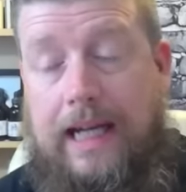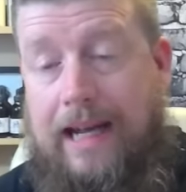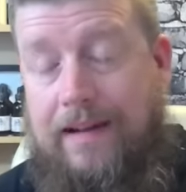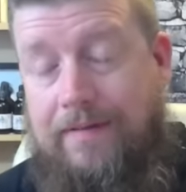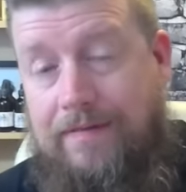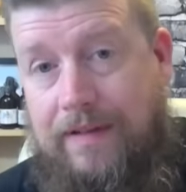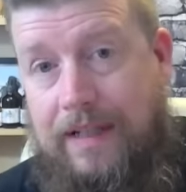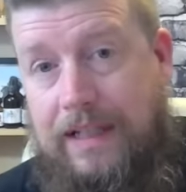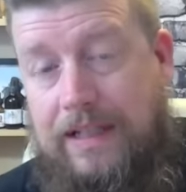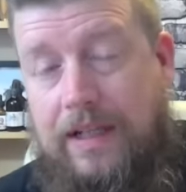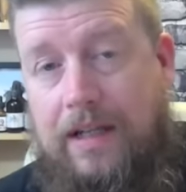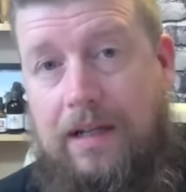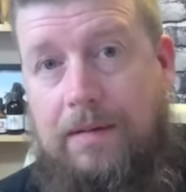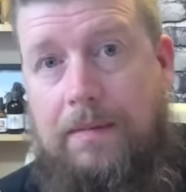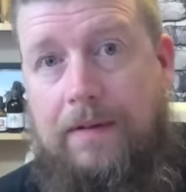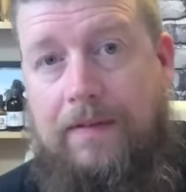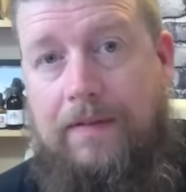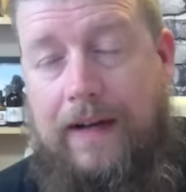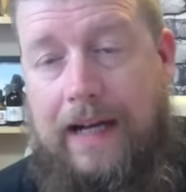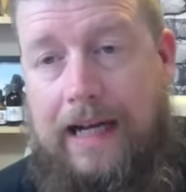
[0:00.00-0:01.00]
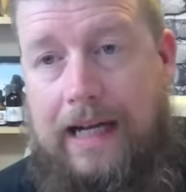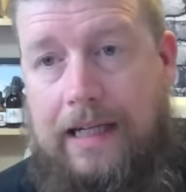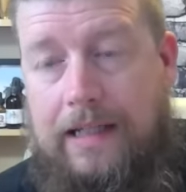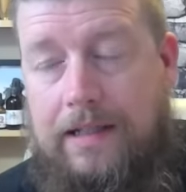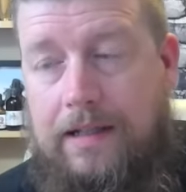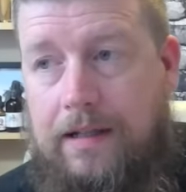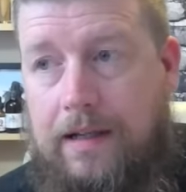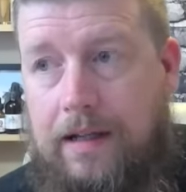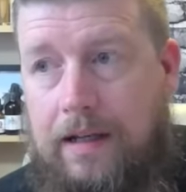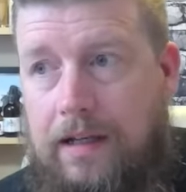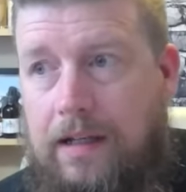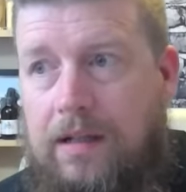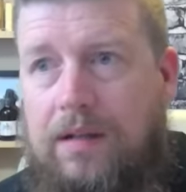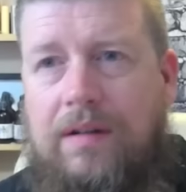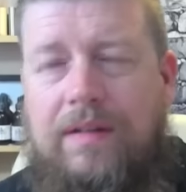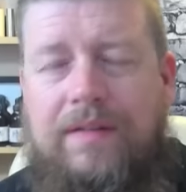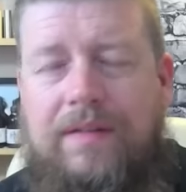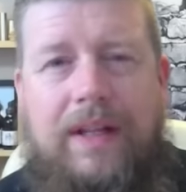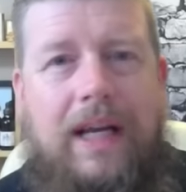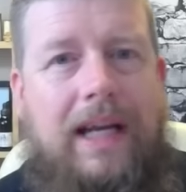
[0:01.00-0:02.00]
Every time I've had a
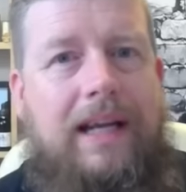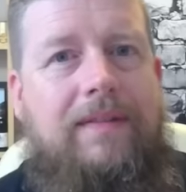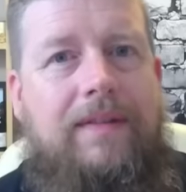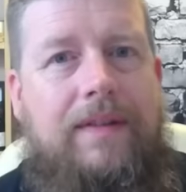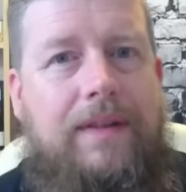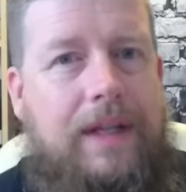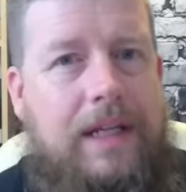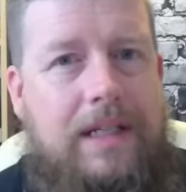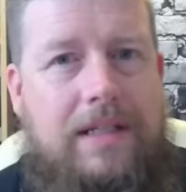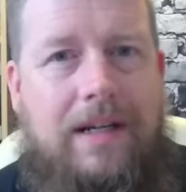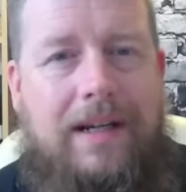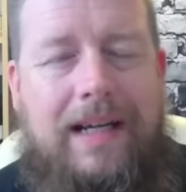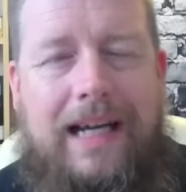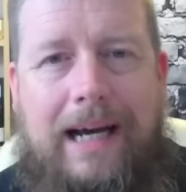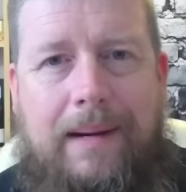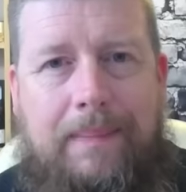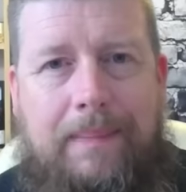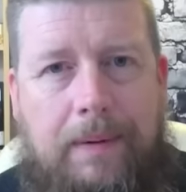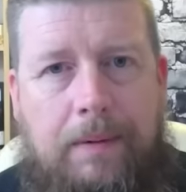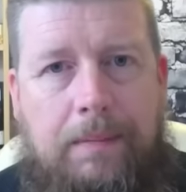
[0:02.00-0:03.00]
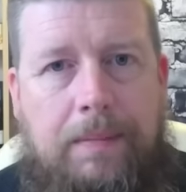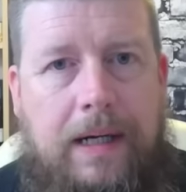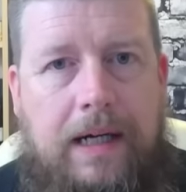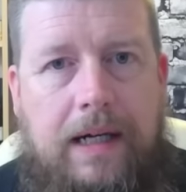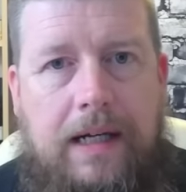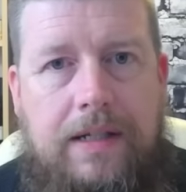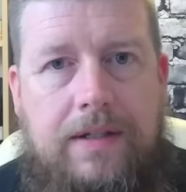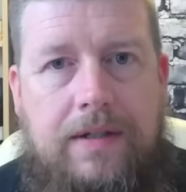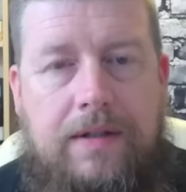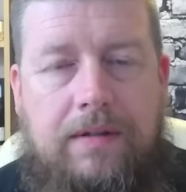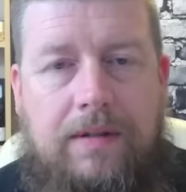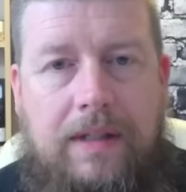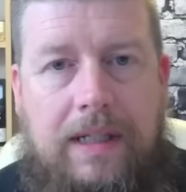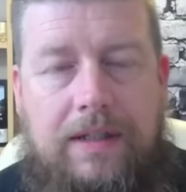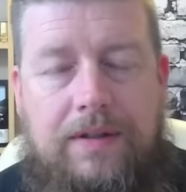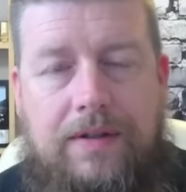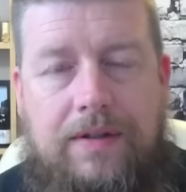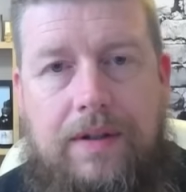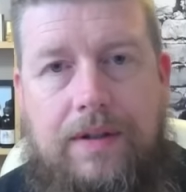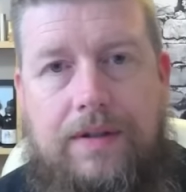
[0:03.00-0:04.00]
lot of even things like apple pies and all
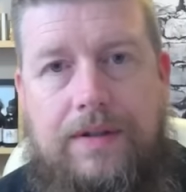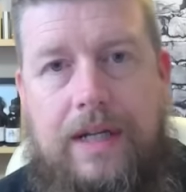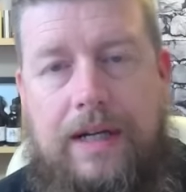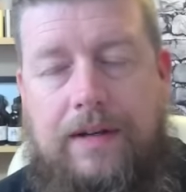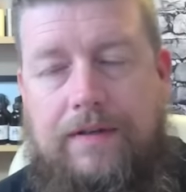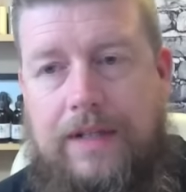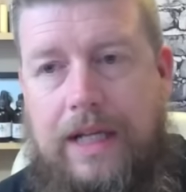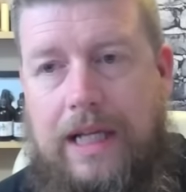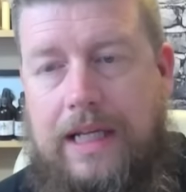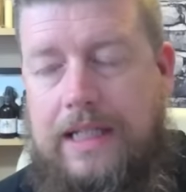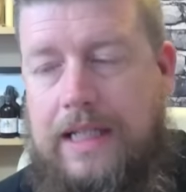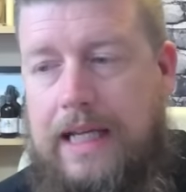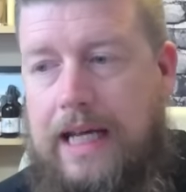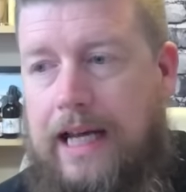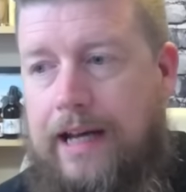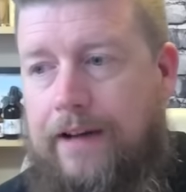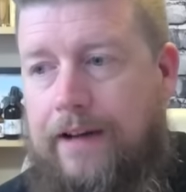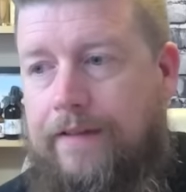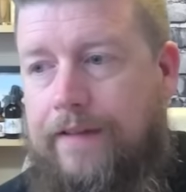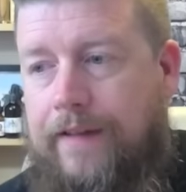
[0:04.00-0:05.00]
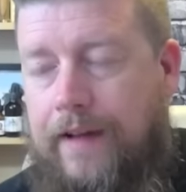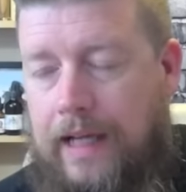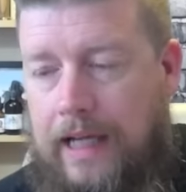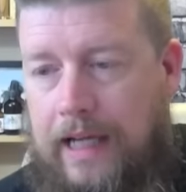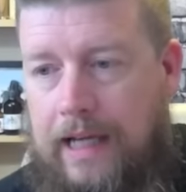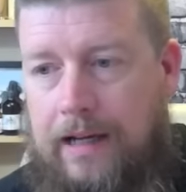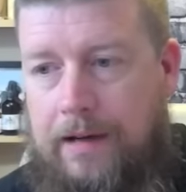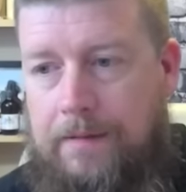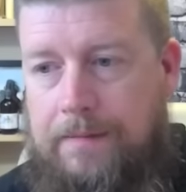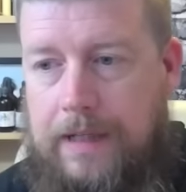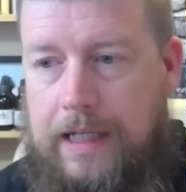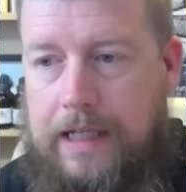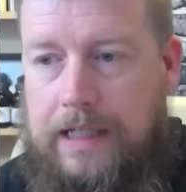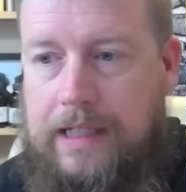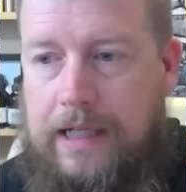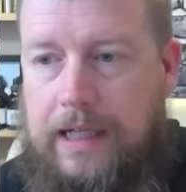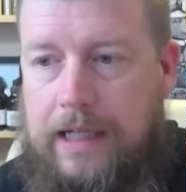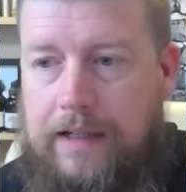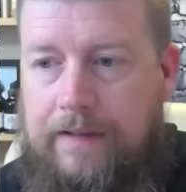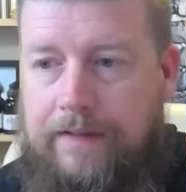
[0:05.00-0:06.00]
that sort of stuff tend to have a
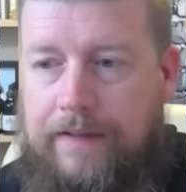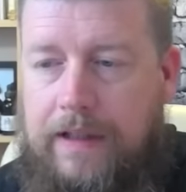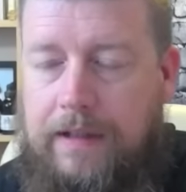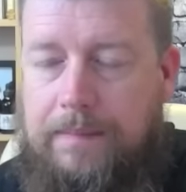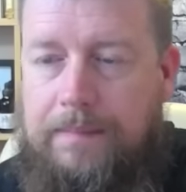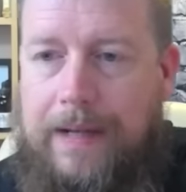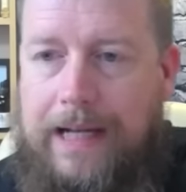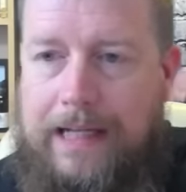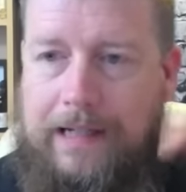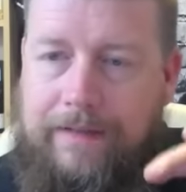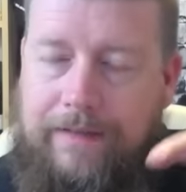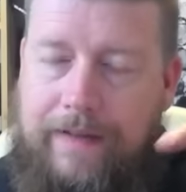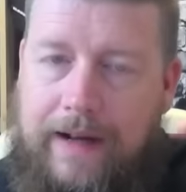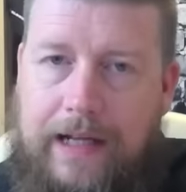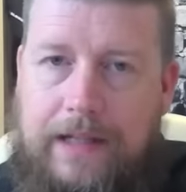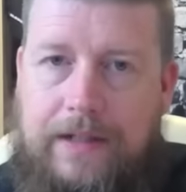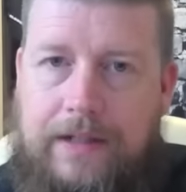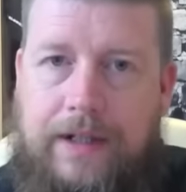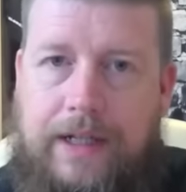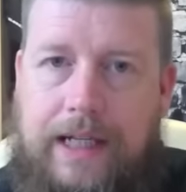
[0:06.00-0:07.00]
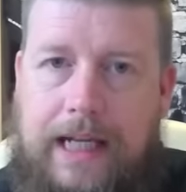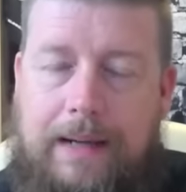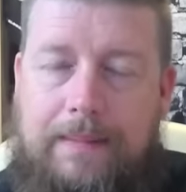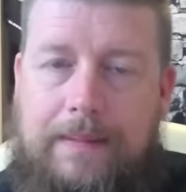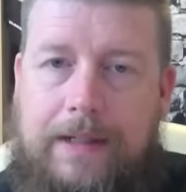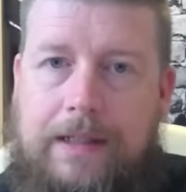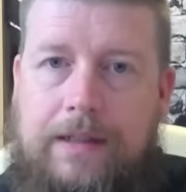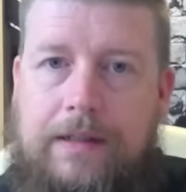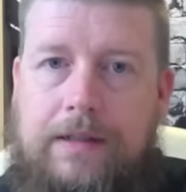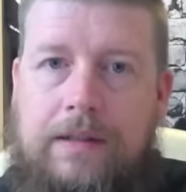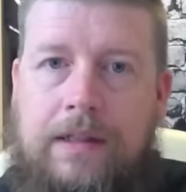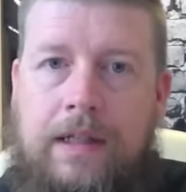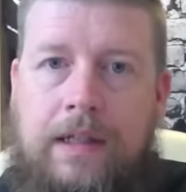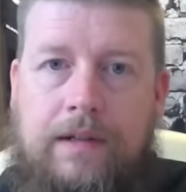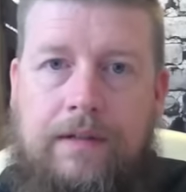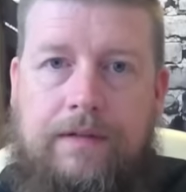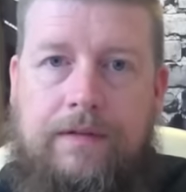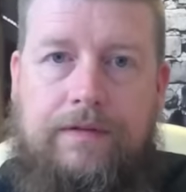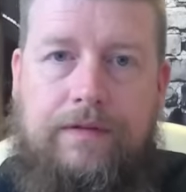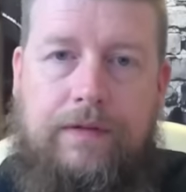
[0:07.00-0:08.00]
kind of the manufactured chemical
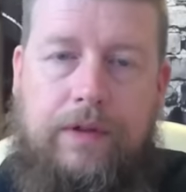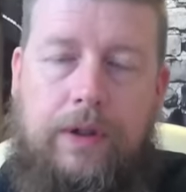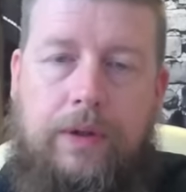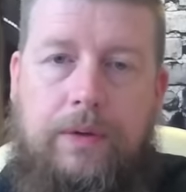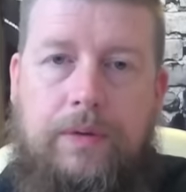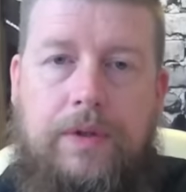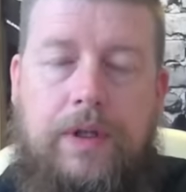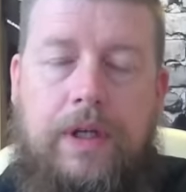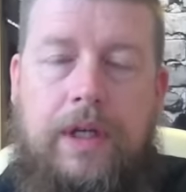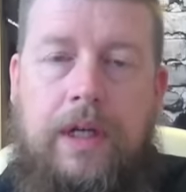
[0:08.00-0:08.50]
fruit,